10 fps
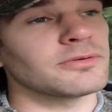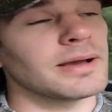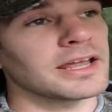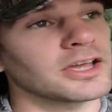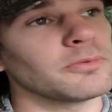I
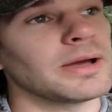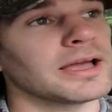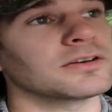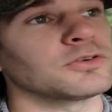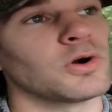gotta go back
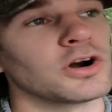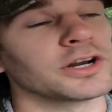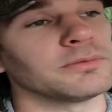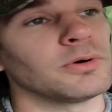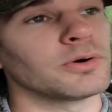to work in
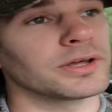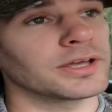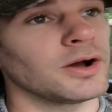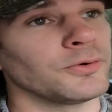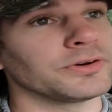the morning.
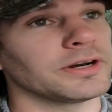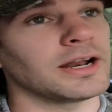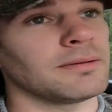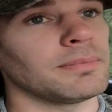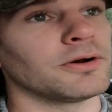Kolten and
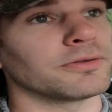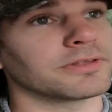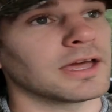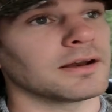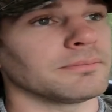I both
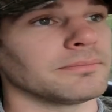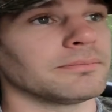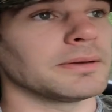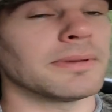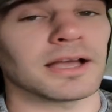gotta
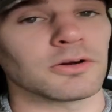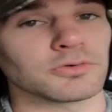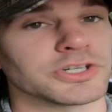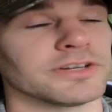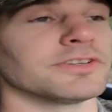be back
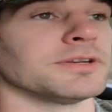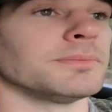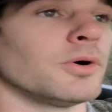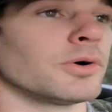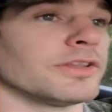on shift in the
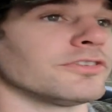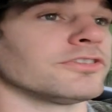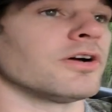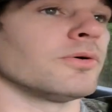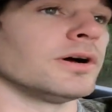morning.
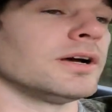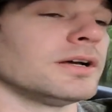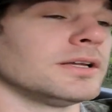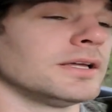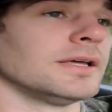So
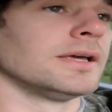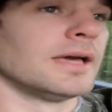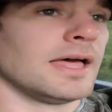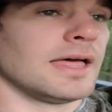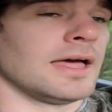
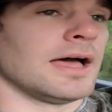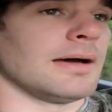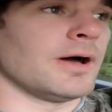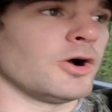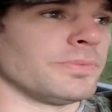
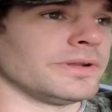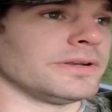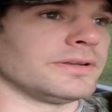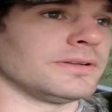I'm hoping.